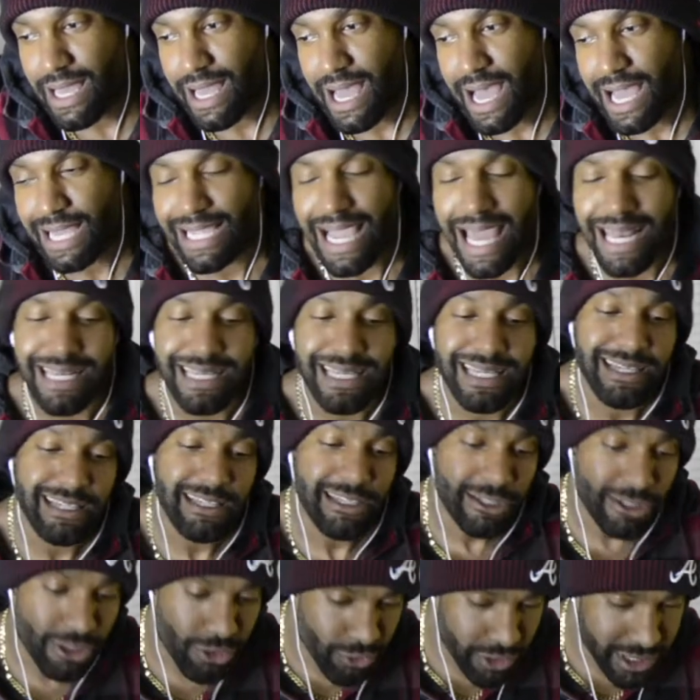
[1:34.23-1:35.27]
kind of did a
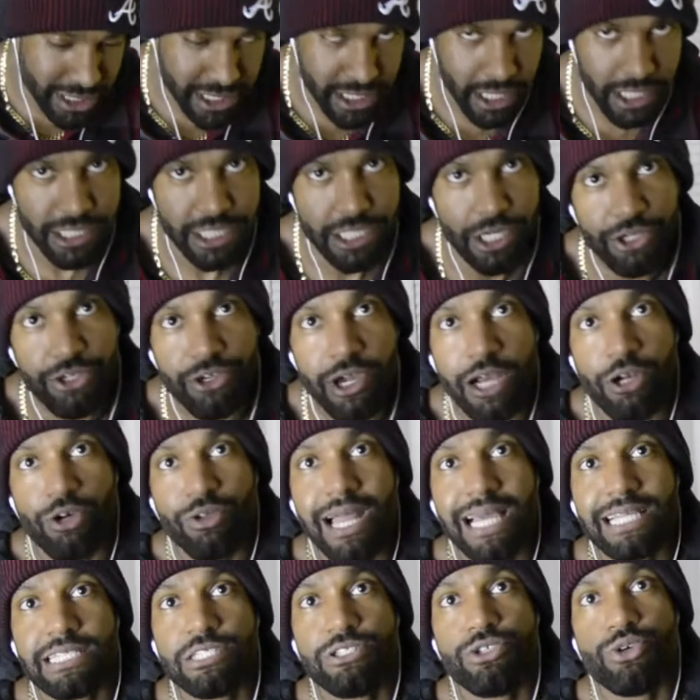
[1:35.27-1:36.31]
little research on you. I don't
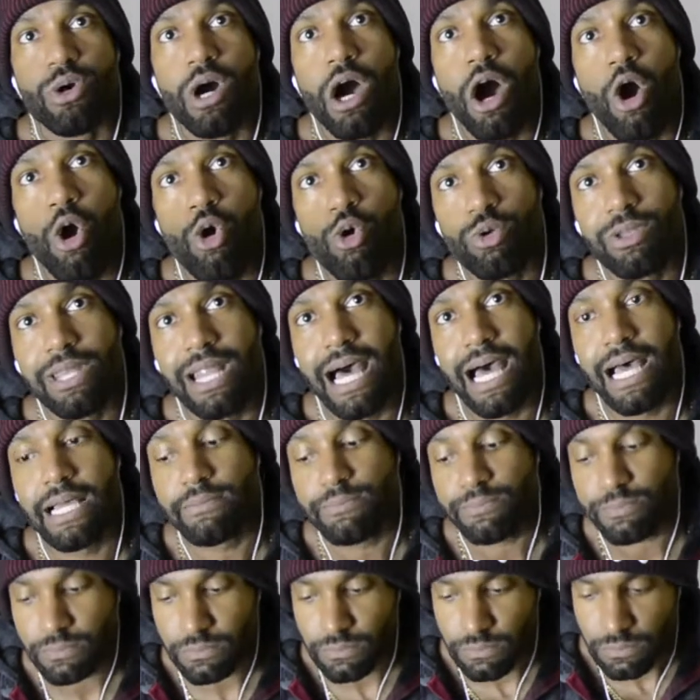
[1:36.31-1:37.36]
like to do a whole
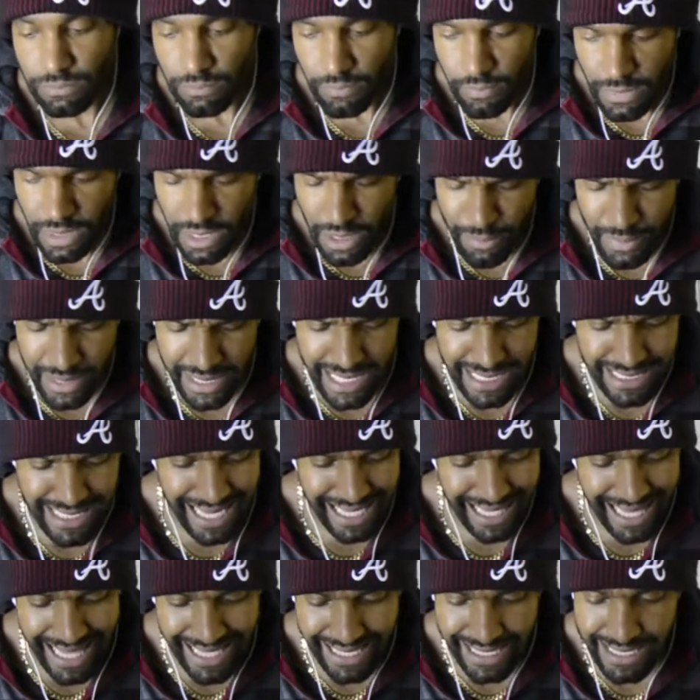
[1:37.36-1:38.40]
lot because I
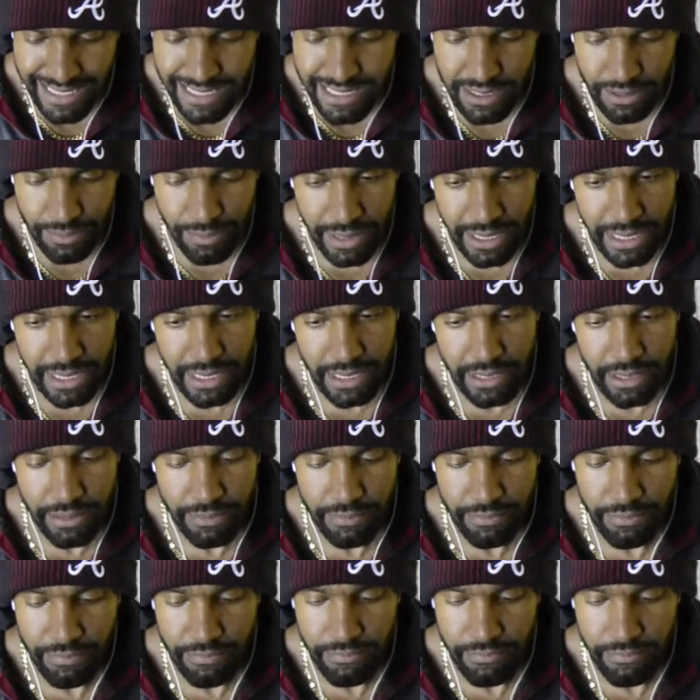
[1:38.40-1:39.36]
like it to be,